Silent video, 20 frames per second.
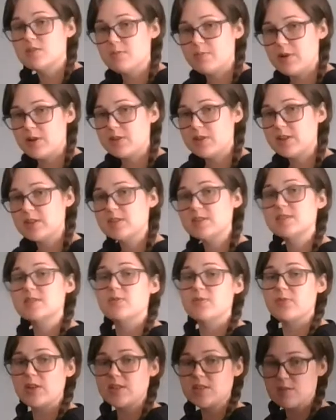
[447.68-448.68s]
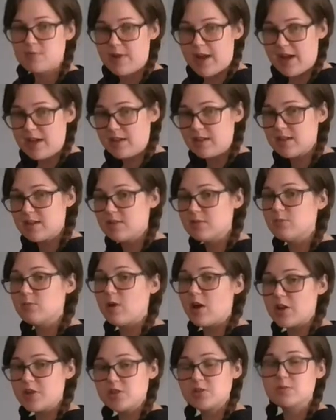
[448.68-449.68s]
the buttocks front to back,
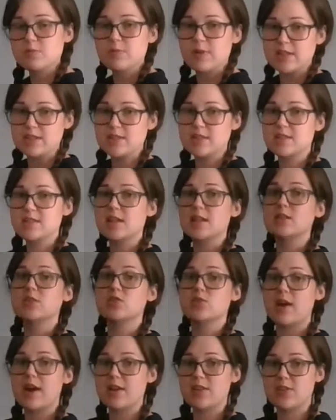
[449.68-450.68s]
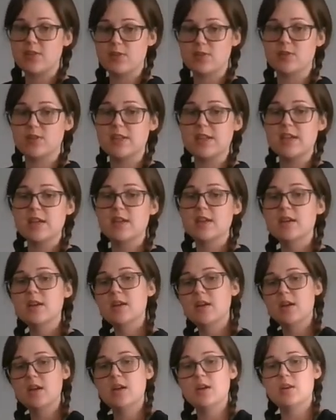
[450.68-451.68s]
wash, rinse, and dry thoroughly
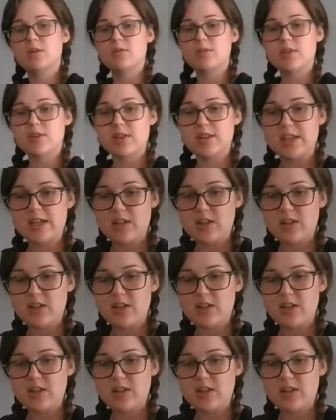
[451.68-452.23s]
with clean